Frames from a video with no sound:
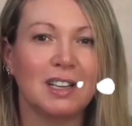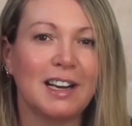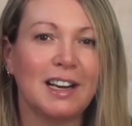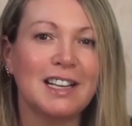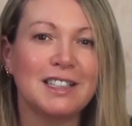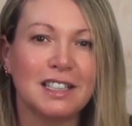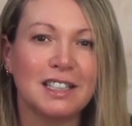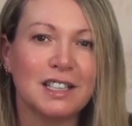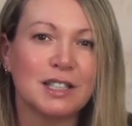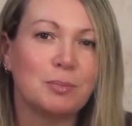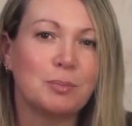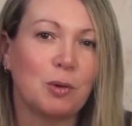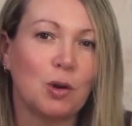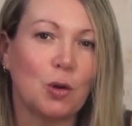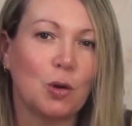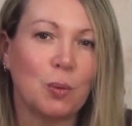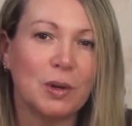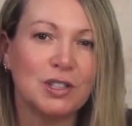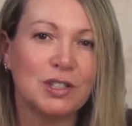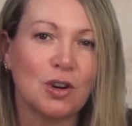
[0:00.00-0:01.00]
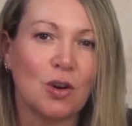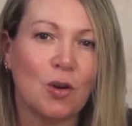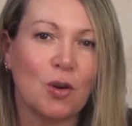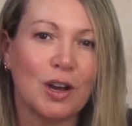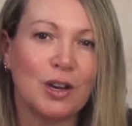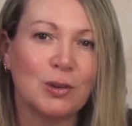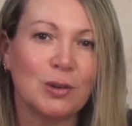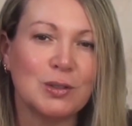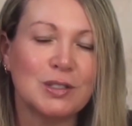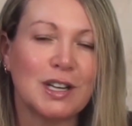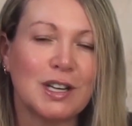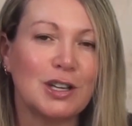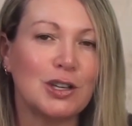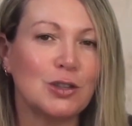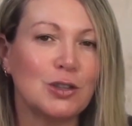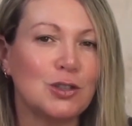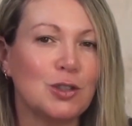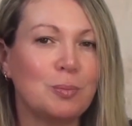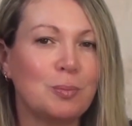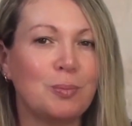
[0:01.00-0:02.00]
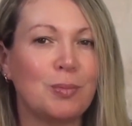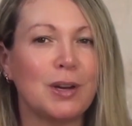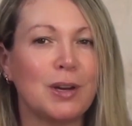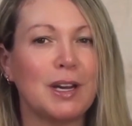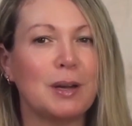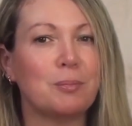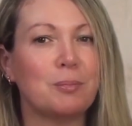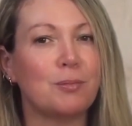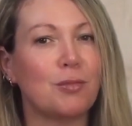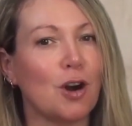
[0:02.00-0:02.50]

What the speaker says: Let's explore which oils that you should be